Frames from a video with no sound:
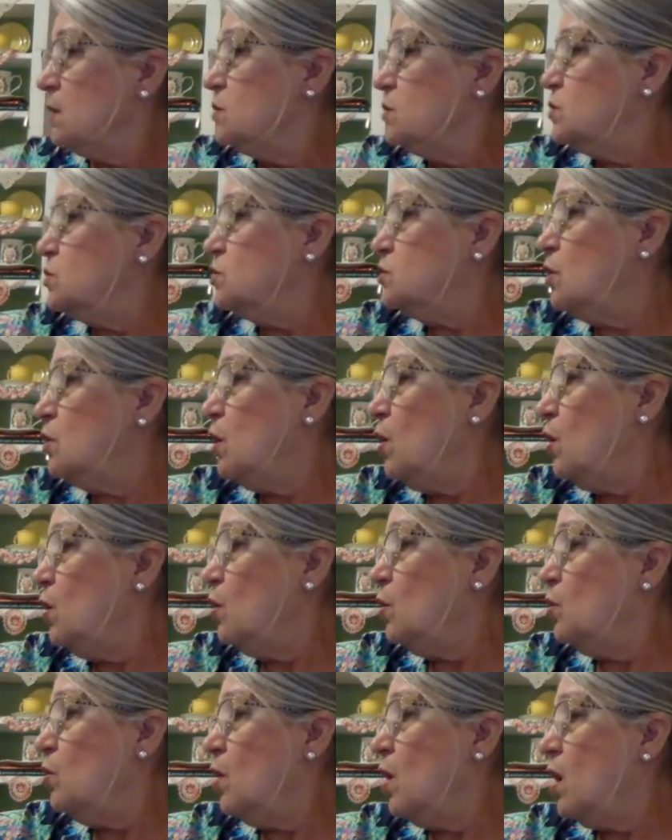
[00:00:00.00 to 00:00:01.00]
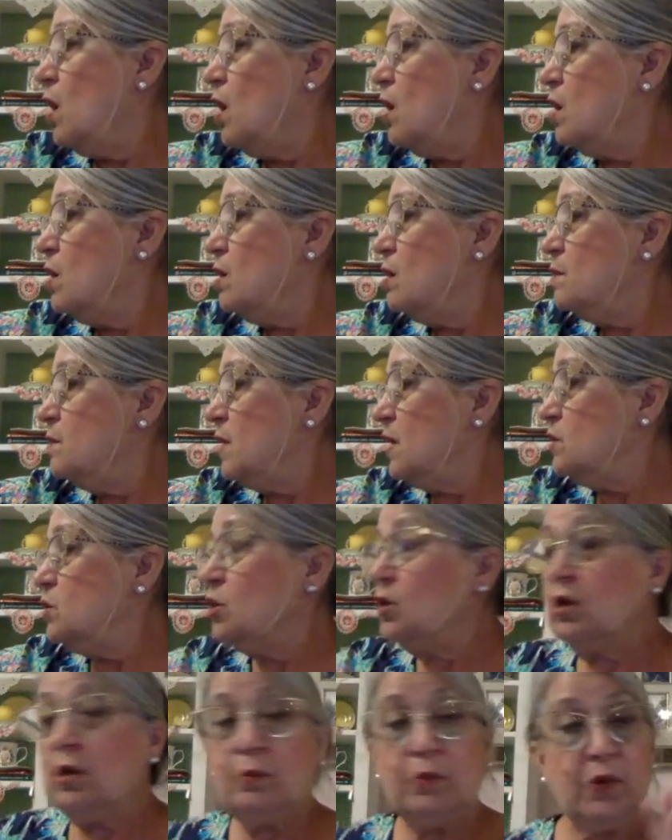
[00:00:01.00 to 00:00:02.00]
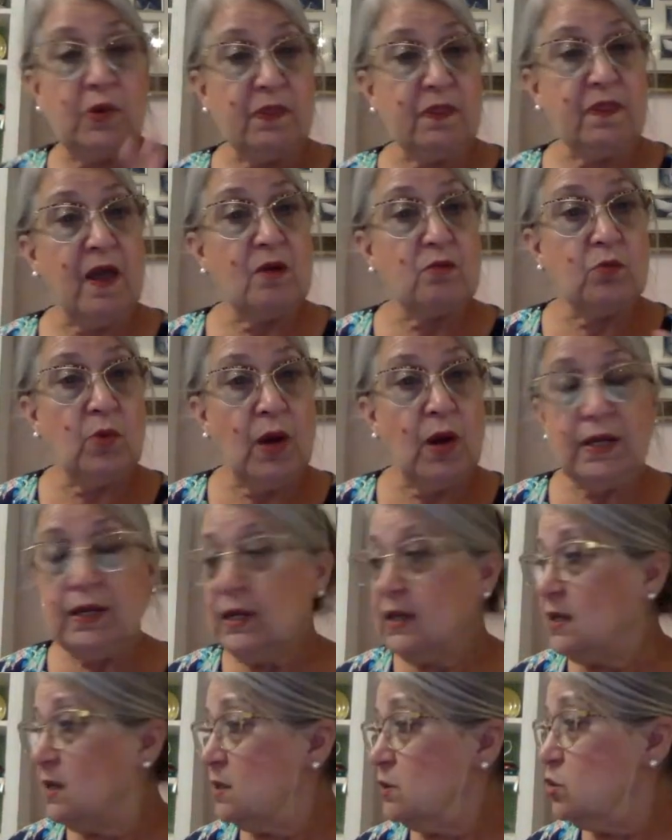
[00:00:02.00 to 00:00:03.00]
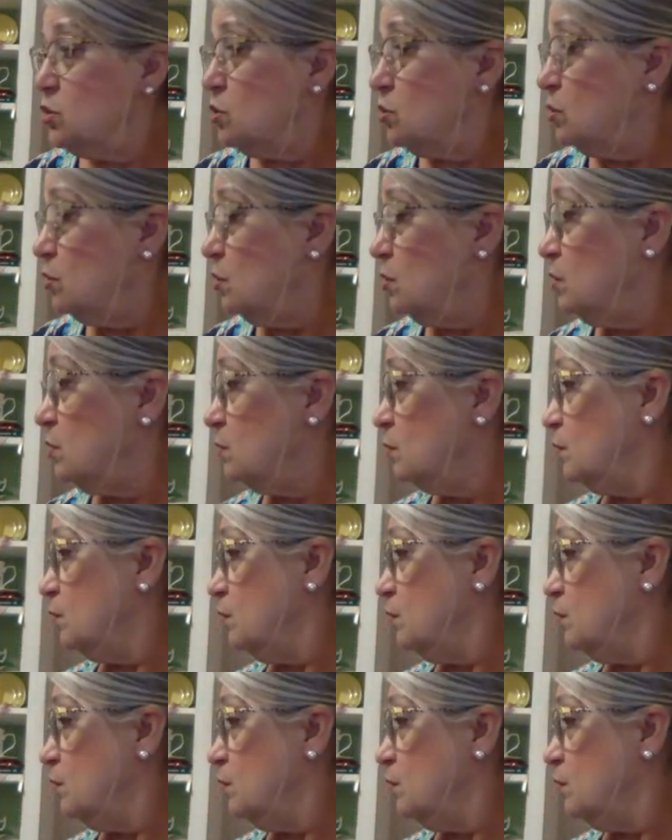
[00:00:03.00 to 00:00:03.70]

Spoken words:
So, and you're going to put that right in your